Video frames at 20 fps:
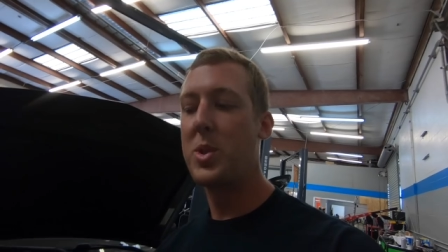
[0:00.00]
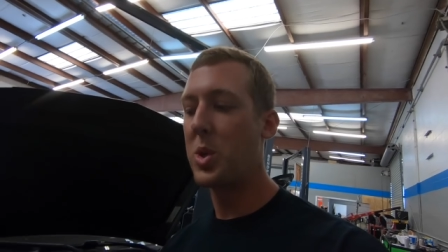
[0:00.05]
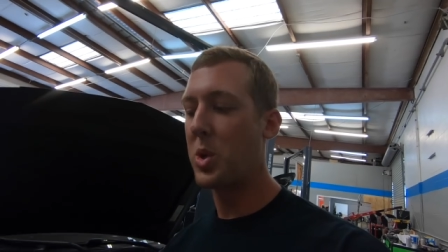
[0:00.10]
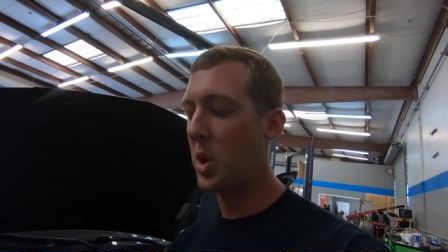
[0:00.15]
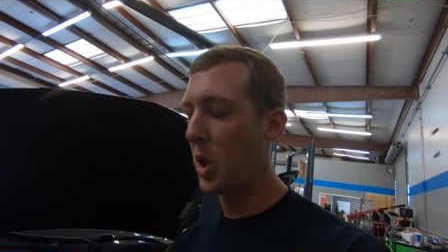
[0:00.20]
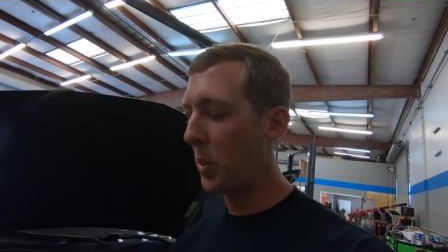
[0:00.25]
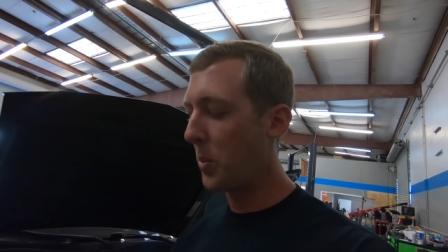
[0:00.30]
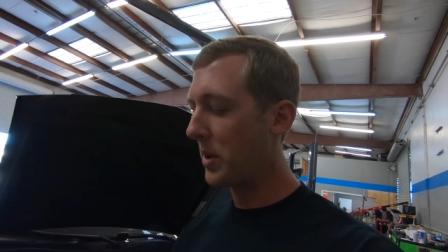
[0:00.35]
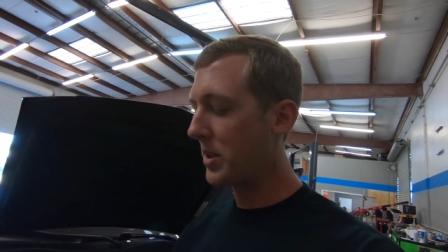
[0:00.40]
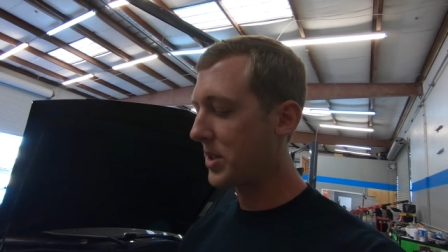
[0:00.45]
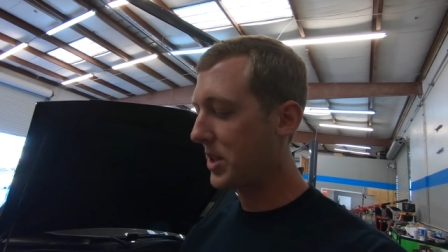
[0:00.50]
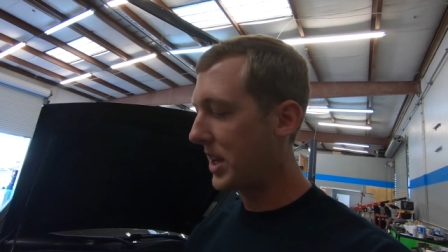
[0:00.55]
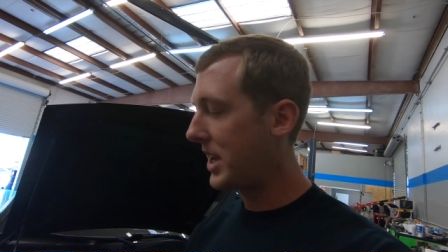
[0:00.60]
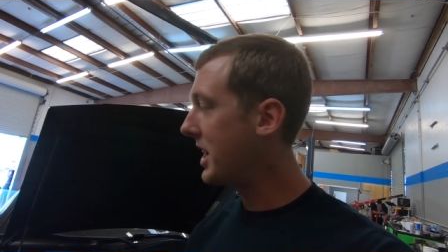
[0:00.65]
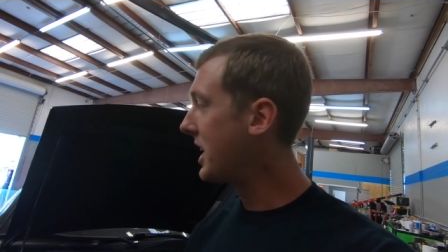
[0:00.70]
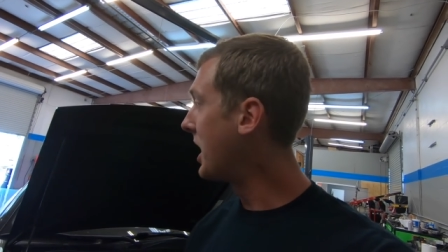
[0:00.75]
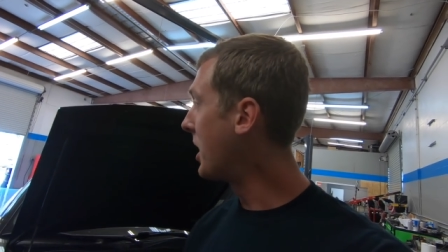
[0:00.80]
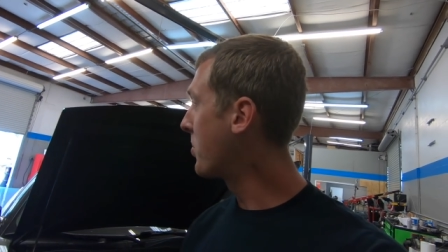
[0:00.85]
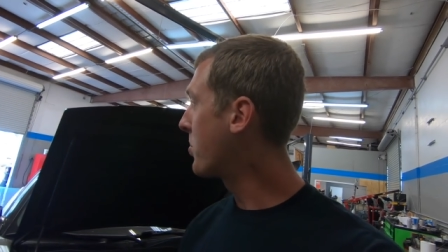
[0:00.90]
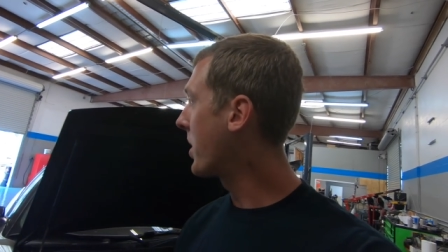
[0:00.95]
So Cooper's
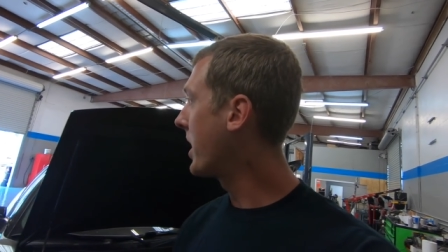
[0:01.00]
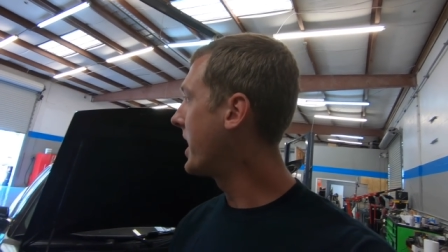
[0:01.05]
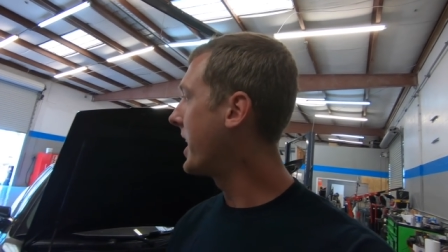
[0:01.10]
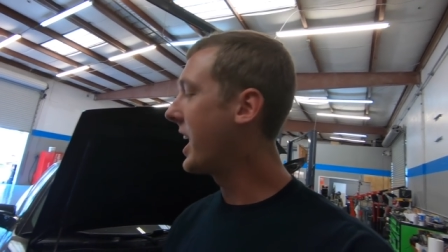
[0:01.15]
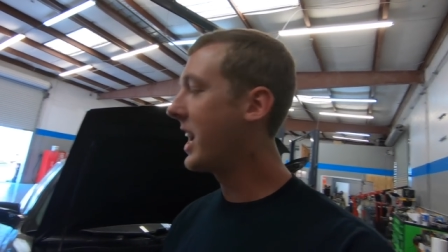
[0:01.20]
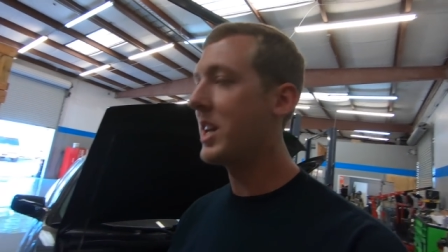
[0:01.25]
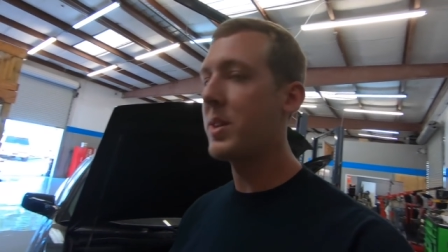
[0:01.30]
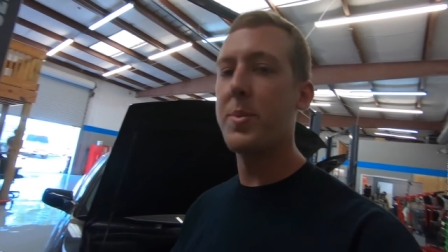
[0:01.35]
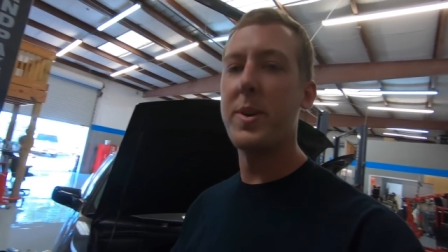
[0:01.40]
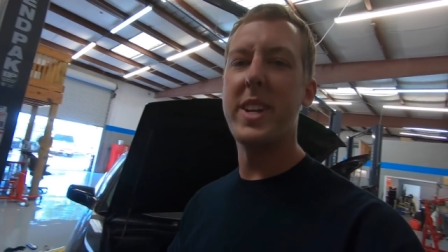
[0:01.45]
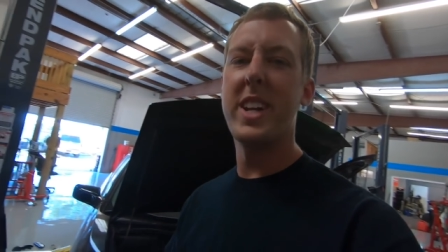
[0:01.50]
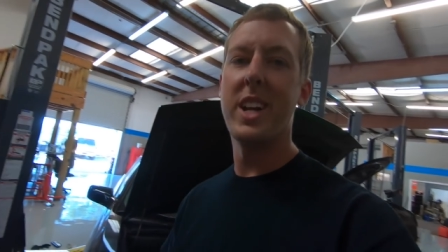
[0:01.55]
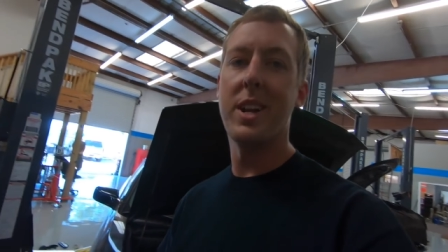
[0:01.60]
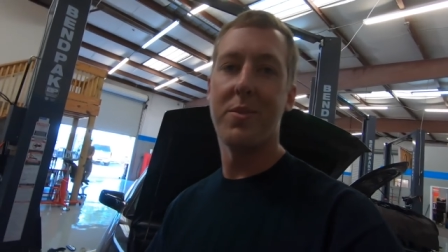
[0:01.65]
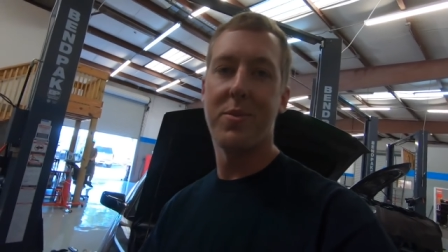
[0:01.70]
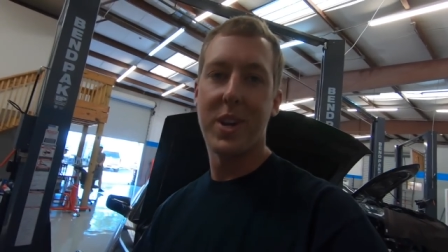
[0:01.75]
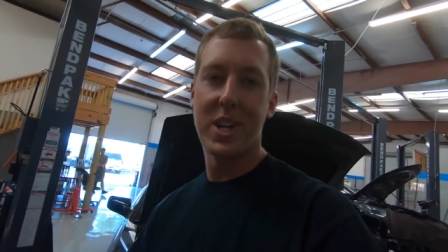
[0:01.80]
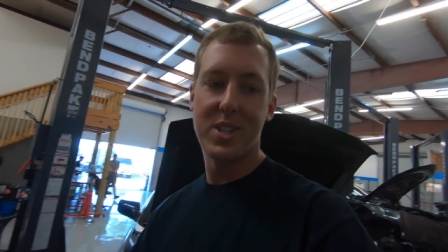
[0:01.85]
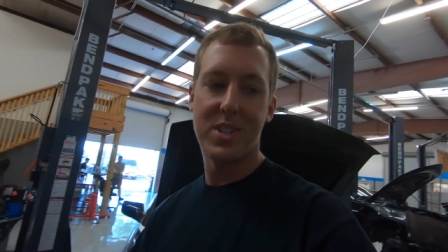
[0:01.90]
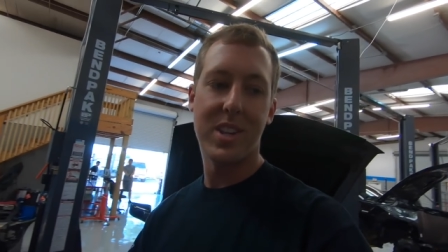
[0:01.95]
cleaning it up right now. He's putting on
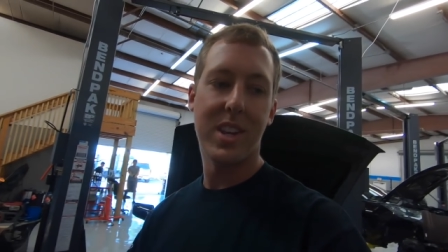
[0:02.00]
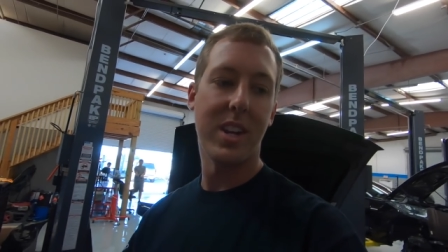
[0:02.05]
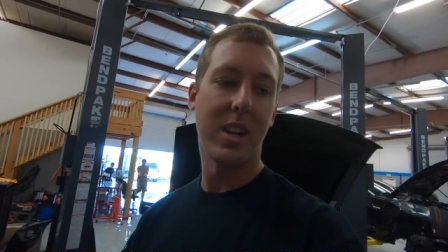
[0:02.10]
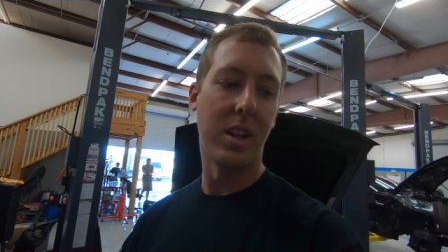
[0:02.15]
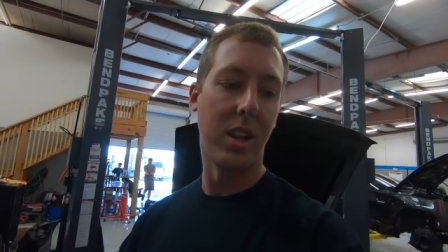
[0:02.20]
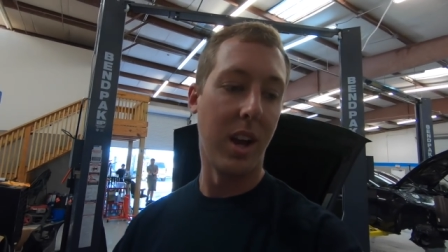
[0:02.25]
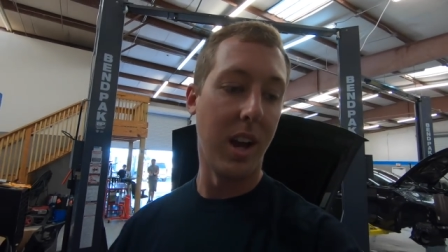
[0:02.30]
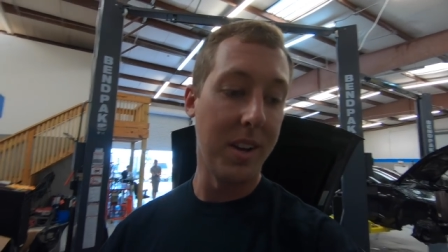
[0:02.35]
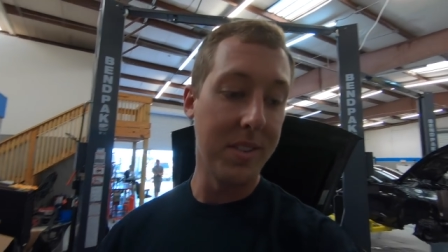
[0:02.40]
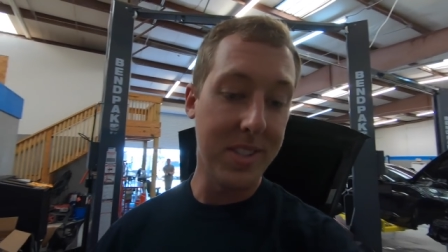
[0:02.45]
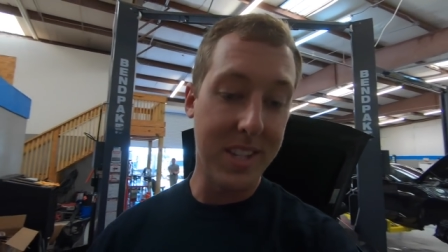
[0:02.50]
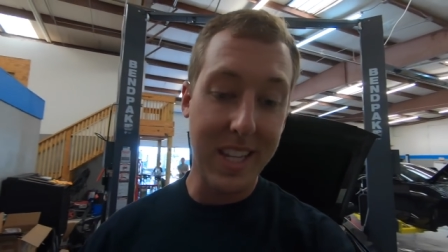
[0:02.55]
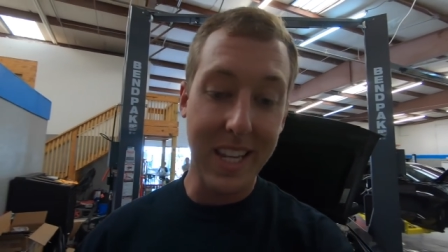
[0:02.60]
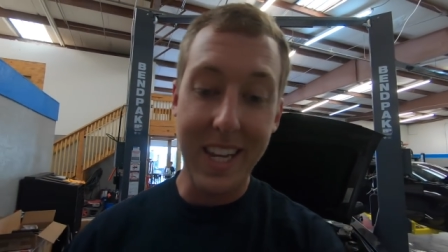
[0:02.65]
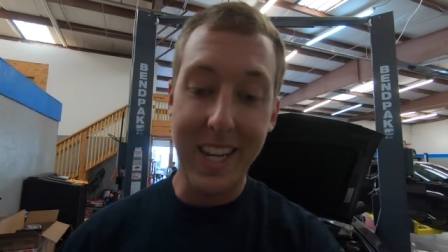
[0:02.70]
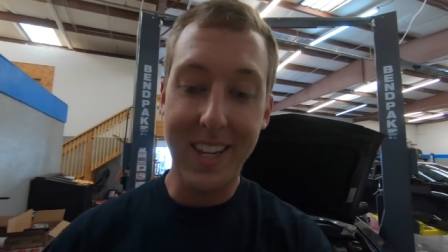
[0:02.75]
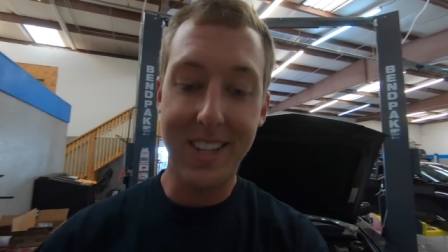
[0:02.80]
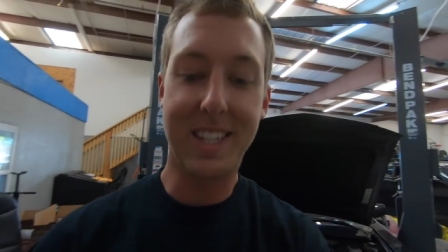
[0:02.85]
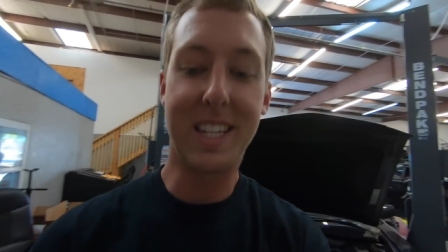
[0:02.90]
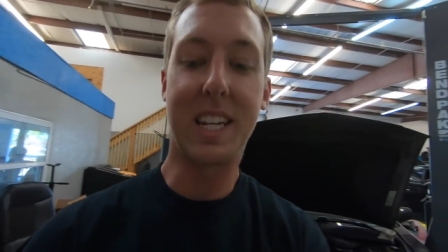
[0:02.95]
a fresh set of gloves, and
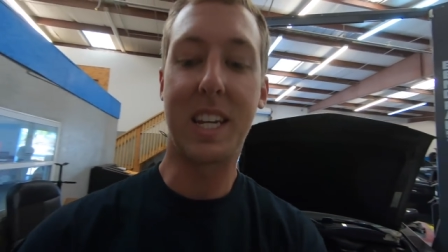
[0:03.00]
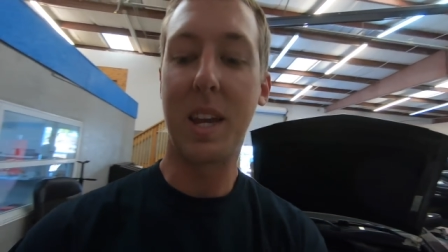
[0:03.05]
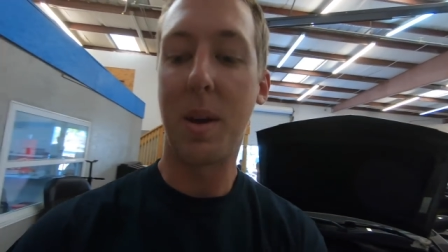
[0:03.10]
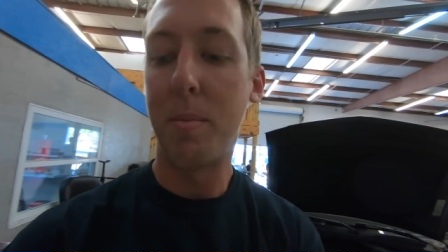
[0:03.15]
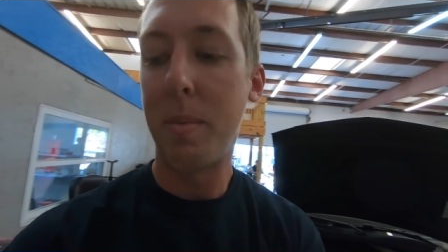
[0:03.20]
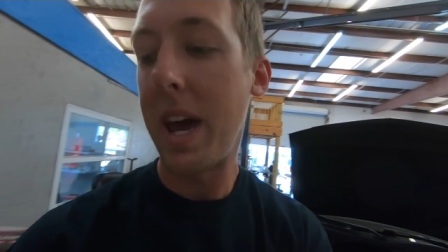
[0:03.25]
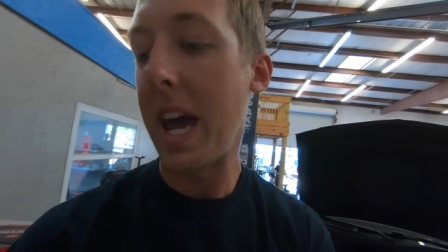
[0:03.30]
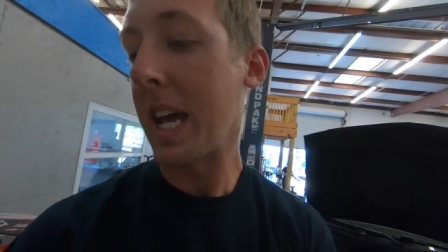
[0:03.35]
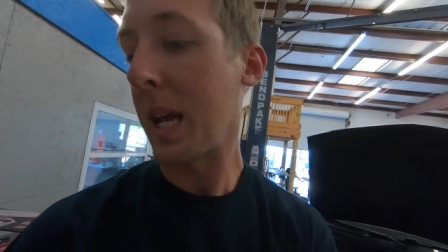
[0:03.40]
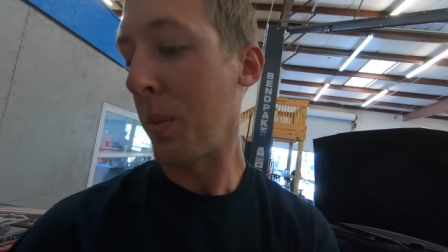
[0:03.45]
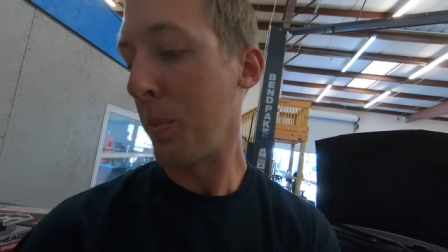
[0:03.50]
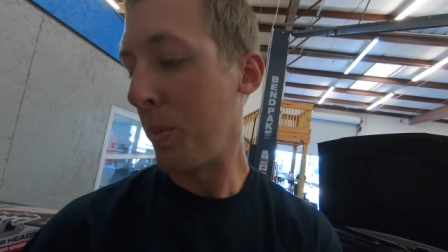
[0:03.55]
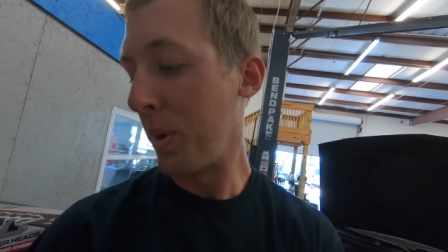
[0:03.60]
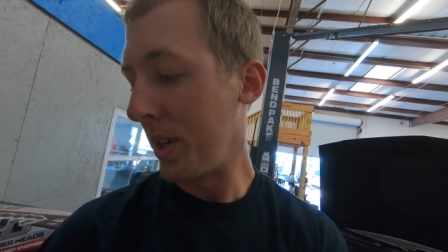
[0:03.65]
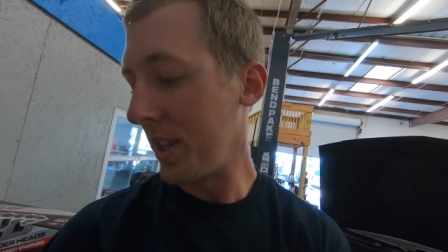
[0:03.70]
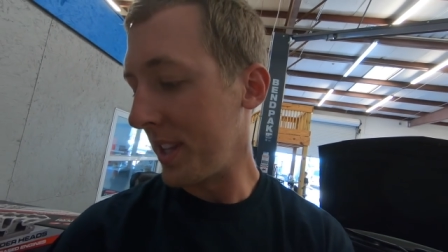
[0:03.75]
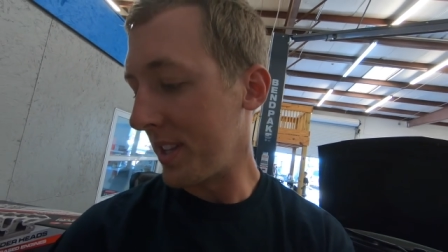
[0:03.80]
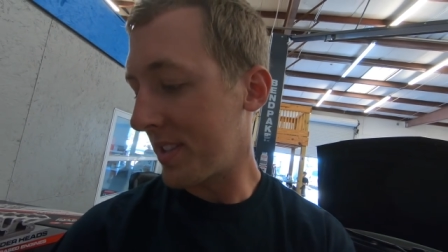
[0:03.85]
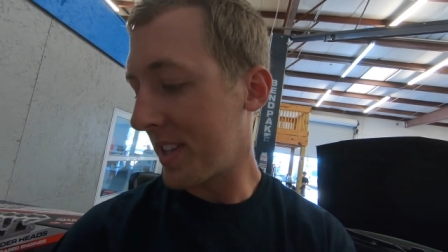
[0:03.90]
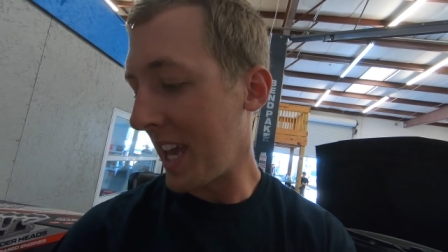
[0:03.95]
he's gonna come back and
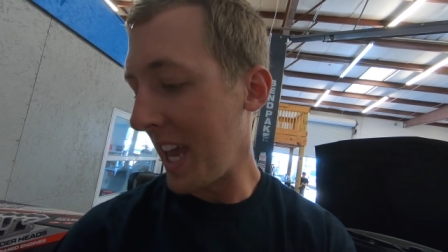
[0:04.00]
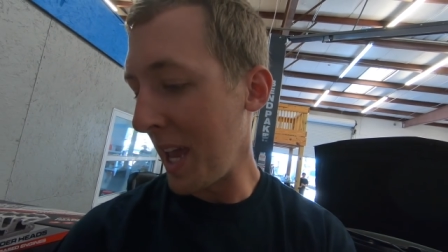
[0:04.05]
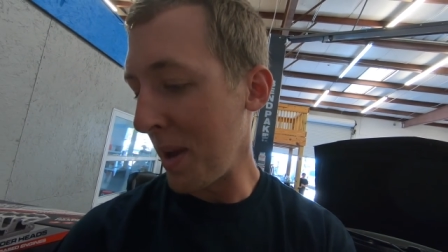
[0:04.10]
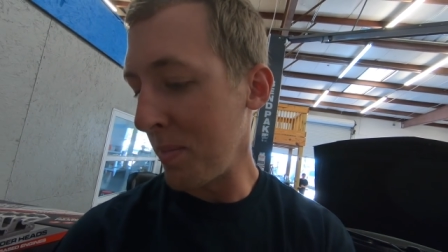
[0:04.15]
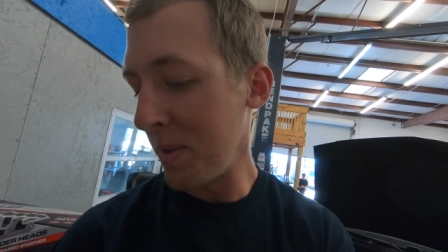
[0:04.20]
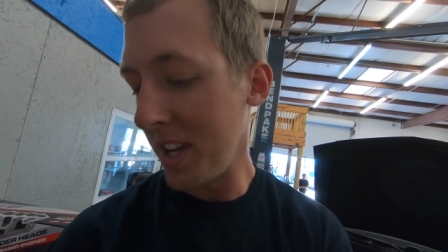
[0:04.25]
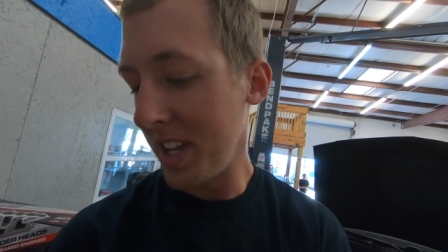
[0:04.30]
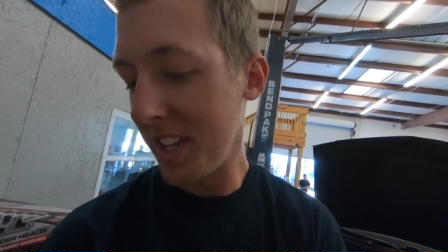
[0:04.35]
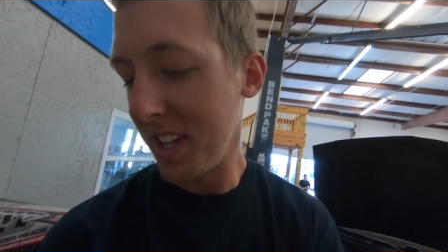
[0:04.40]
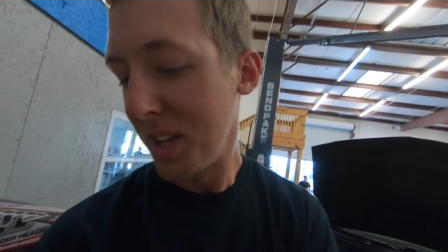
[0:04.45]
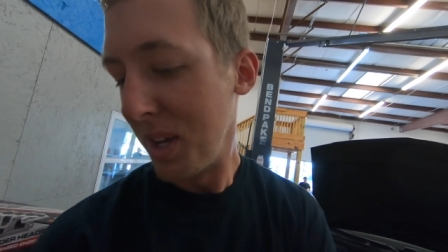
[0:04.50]
put this cam in.